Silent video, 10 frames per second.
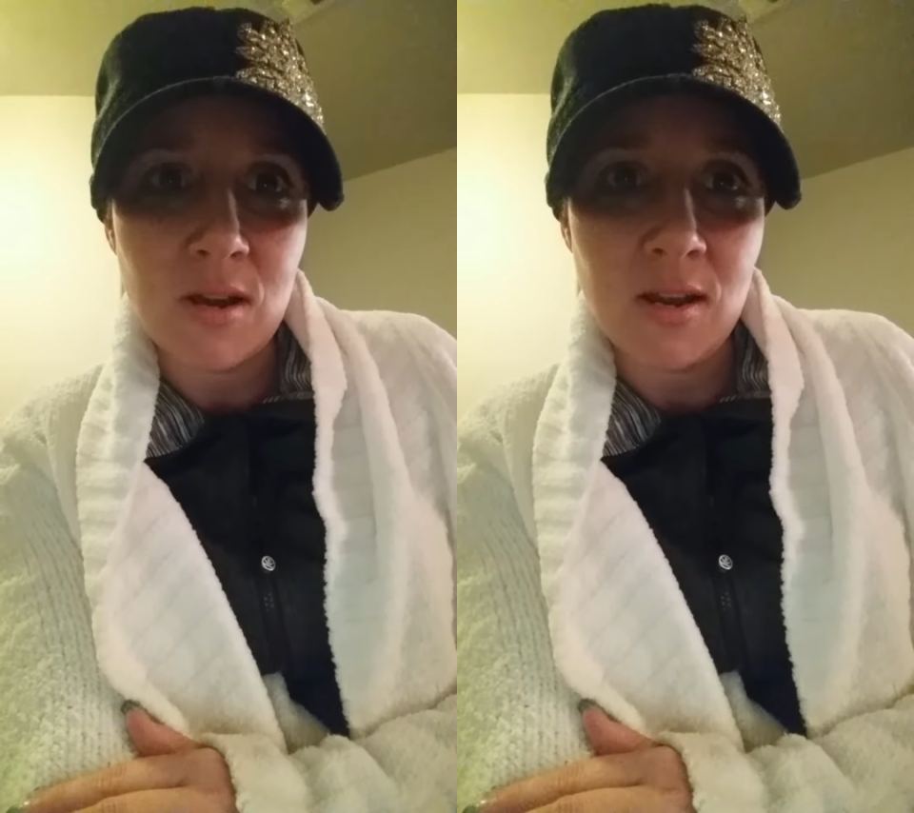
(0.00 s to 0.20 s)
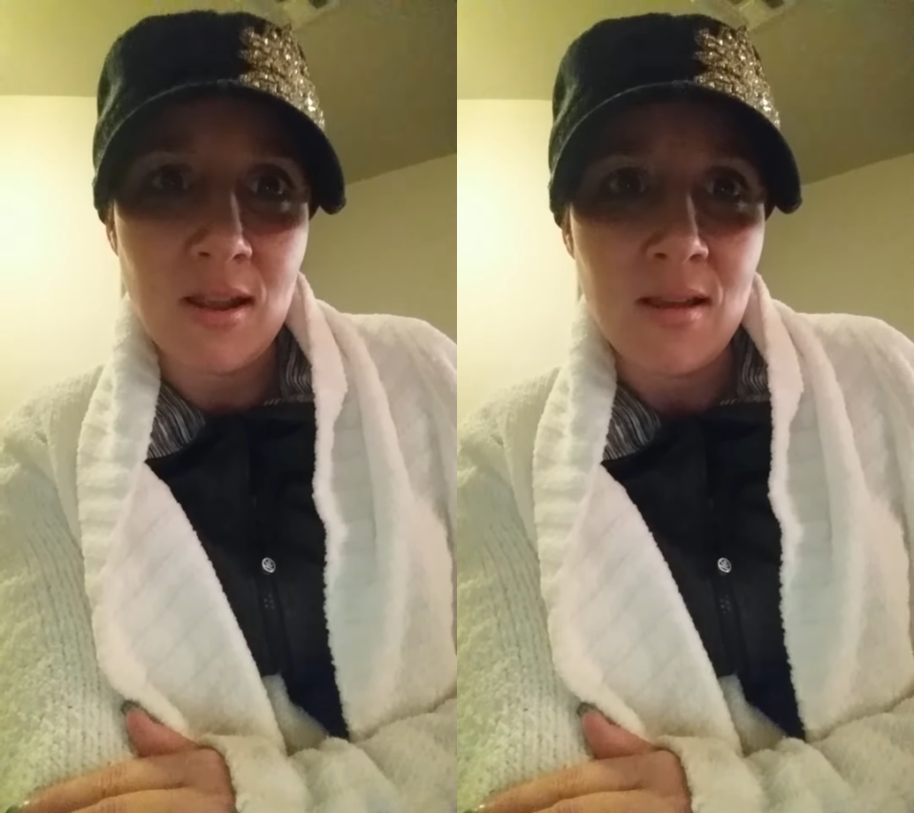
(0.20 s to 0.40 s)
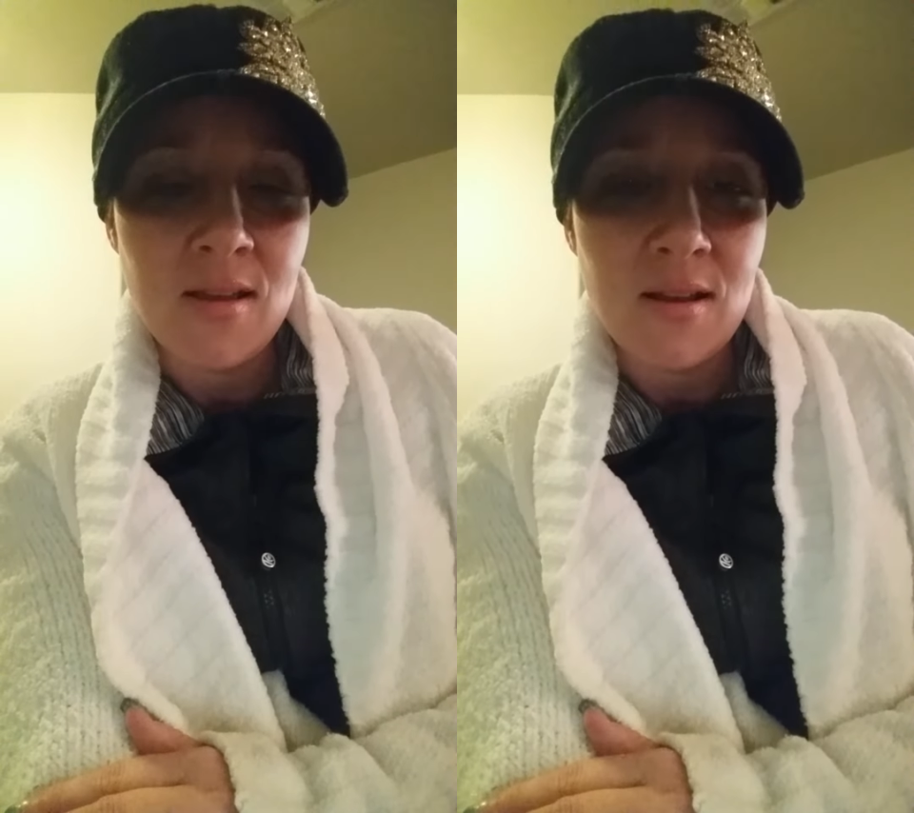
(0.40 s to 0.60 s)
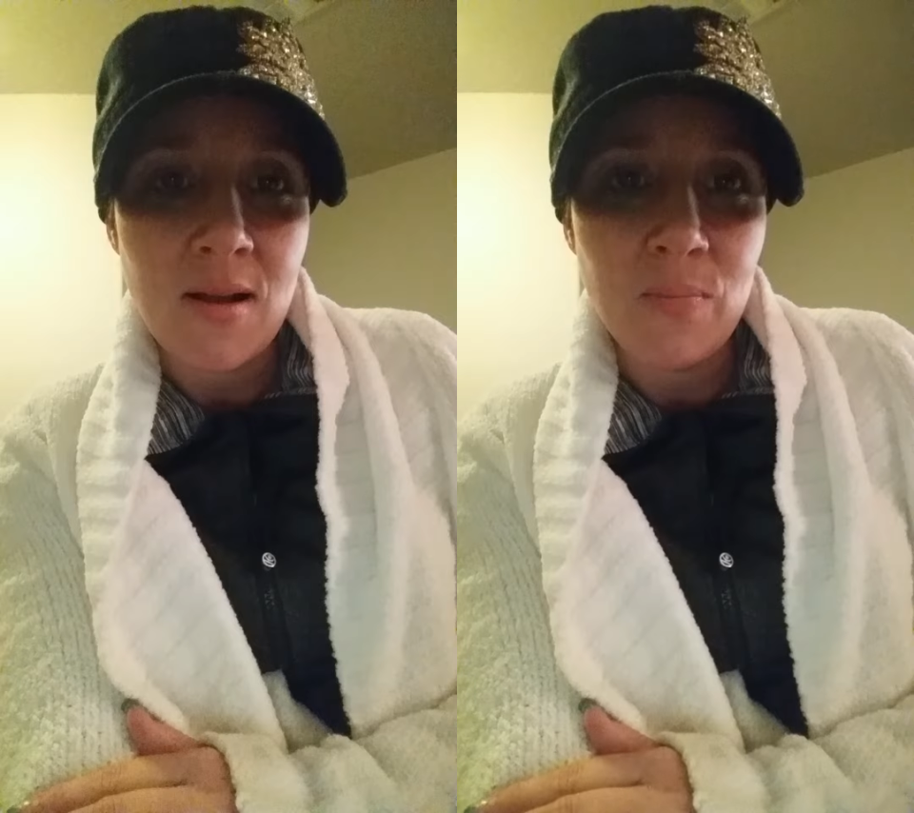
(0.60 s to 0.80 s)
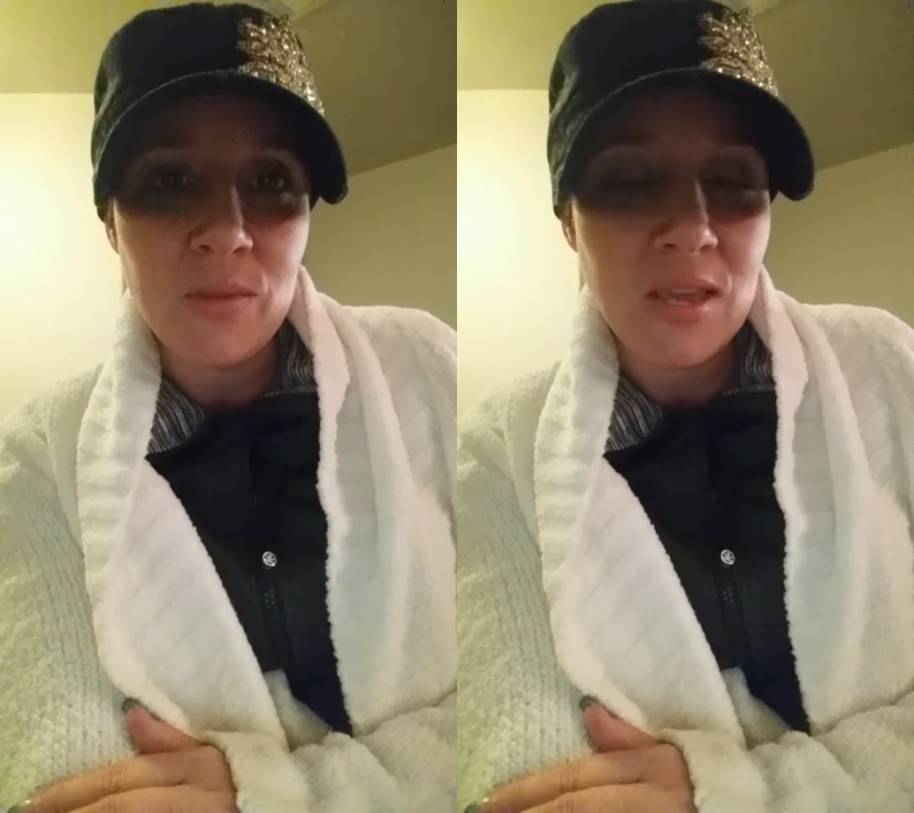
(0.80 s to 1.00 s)
honey.
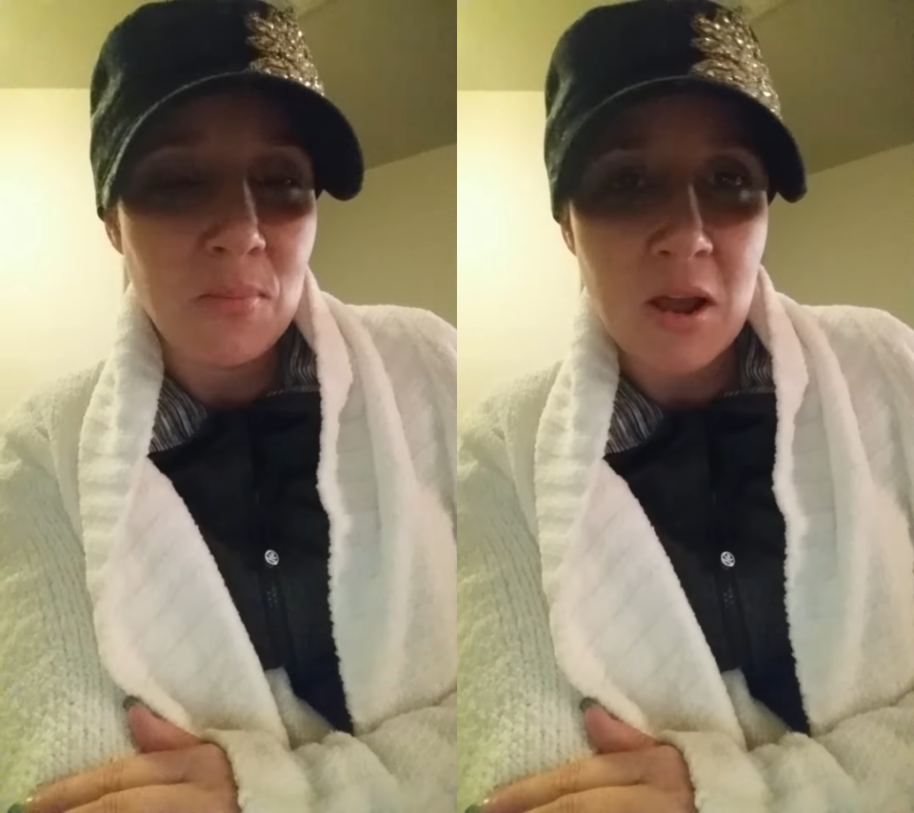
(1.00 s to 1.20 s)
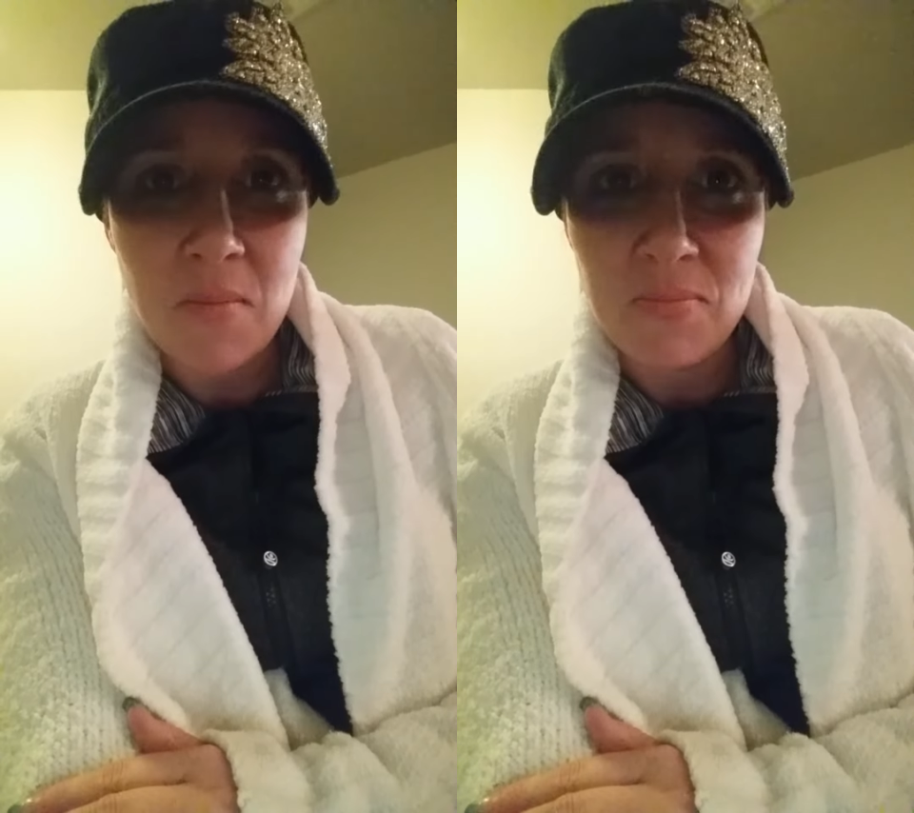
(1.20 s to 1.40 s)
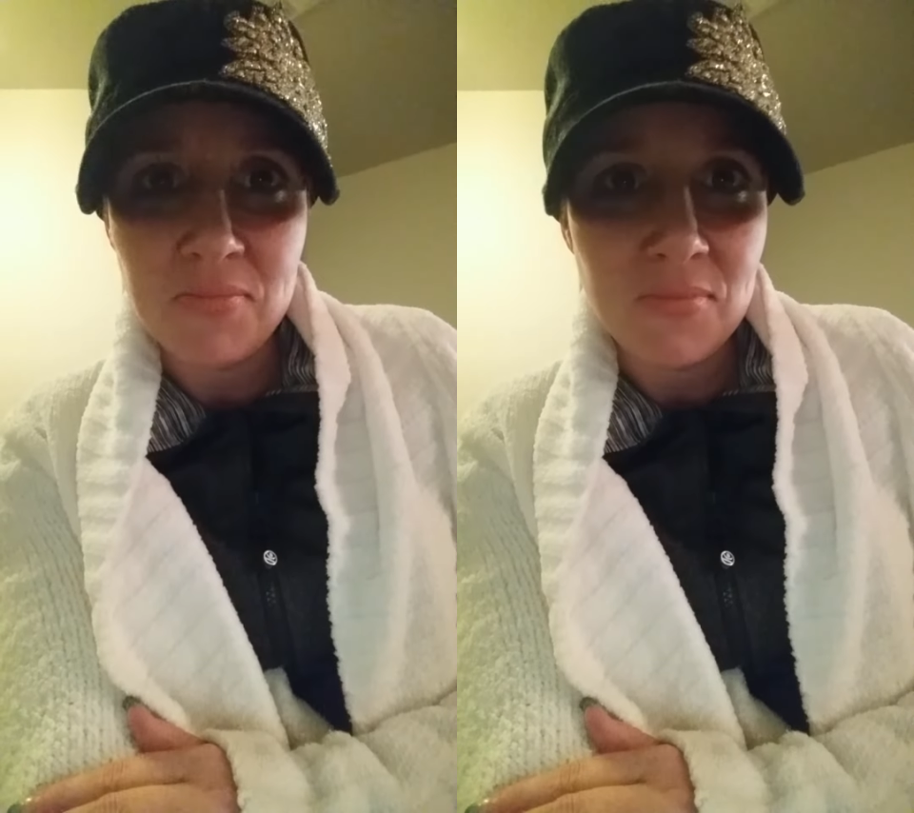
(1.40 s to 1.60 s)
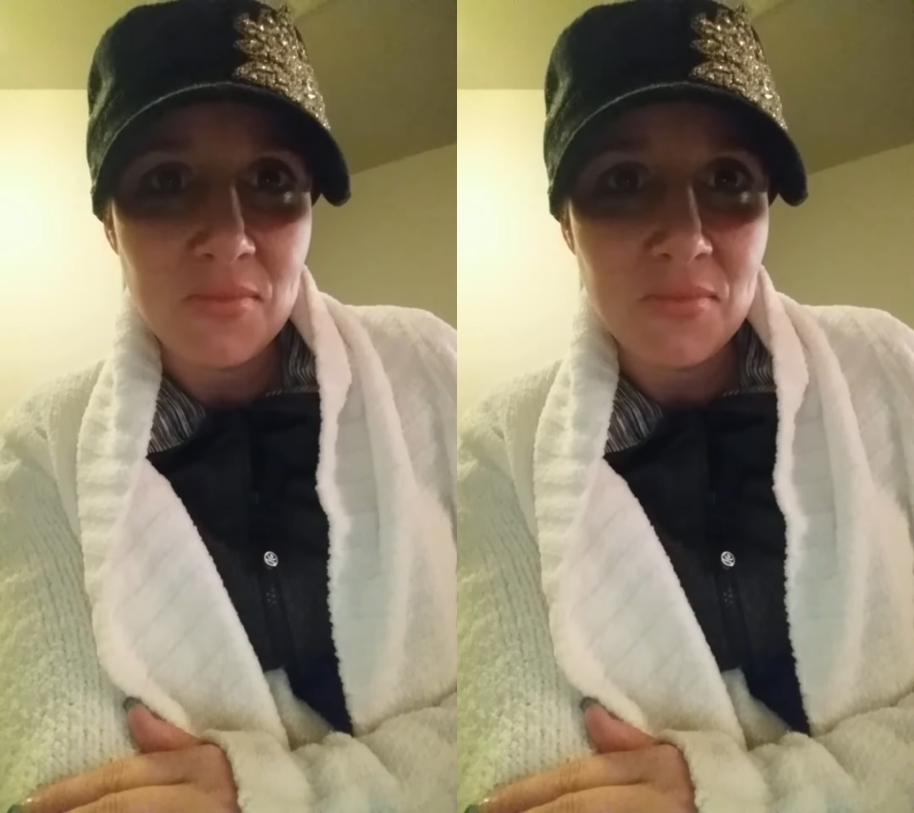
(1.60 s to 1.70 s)
Um, keep it up.